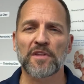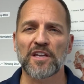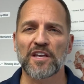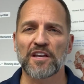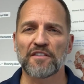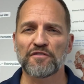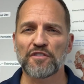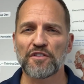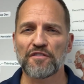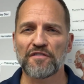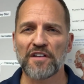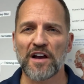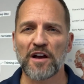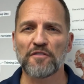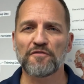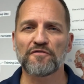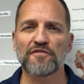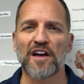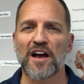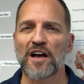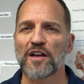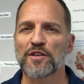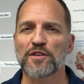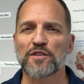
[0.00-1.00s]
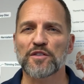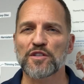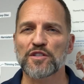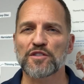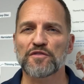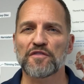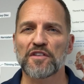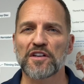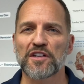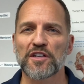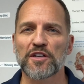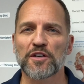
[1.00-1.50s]
If you found value in this
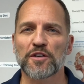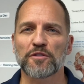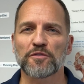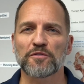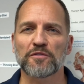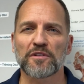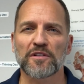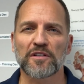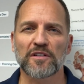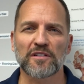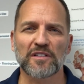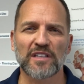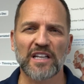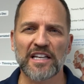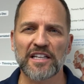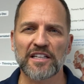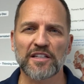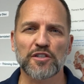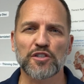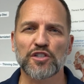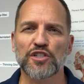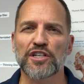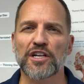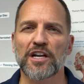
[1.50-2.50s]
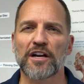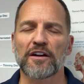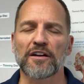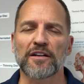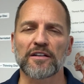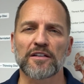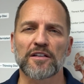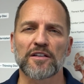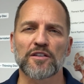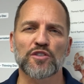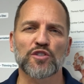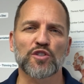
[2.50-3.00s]
video, like and share
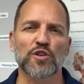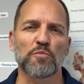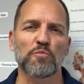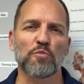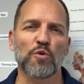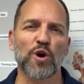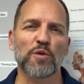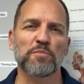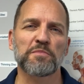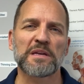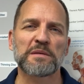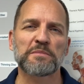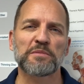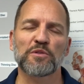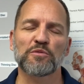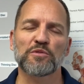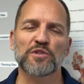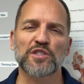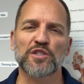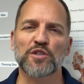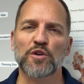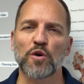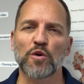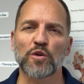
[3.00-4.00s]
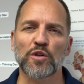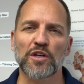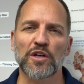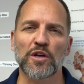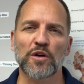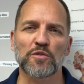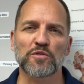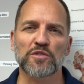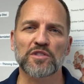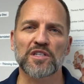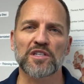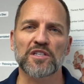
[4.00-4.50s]
it so more people with
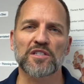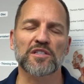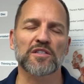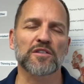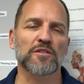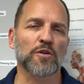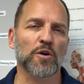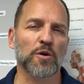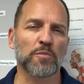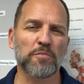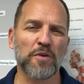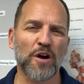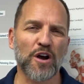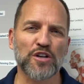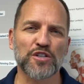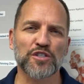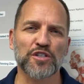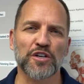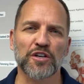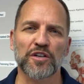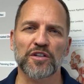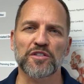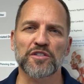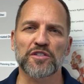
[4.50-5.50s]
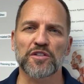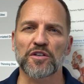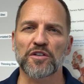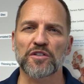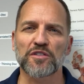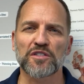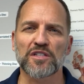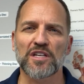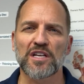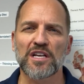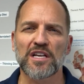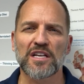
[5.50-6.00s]
scoliosis or posture
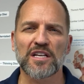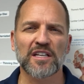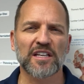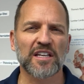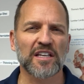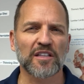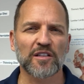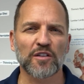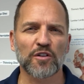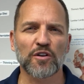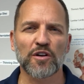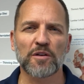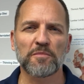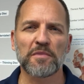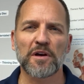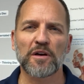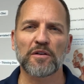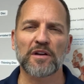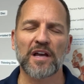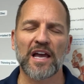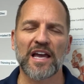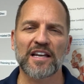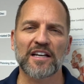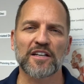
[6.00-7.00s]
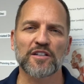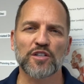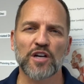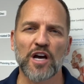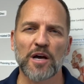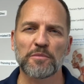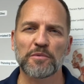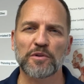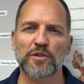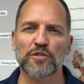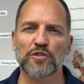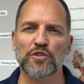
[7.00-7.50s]
concerns can learn about
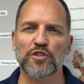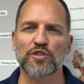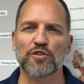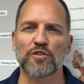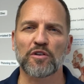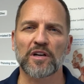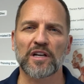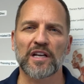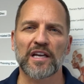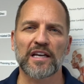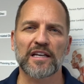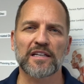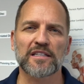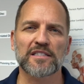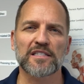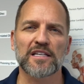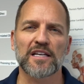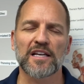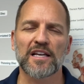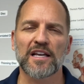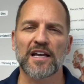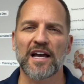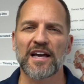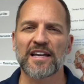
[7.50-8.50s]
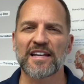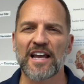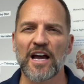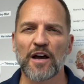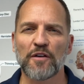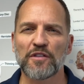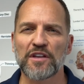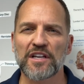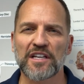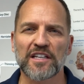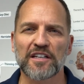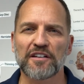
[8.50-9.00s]
anatomical short legs and how
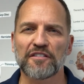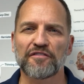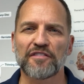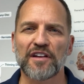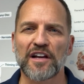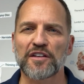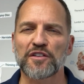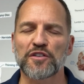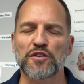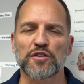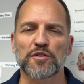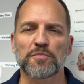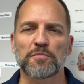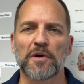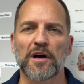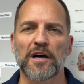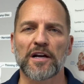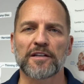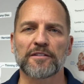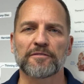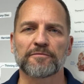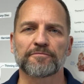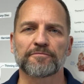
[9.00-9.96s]
they can affect your spine.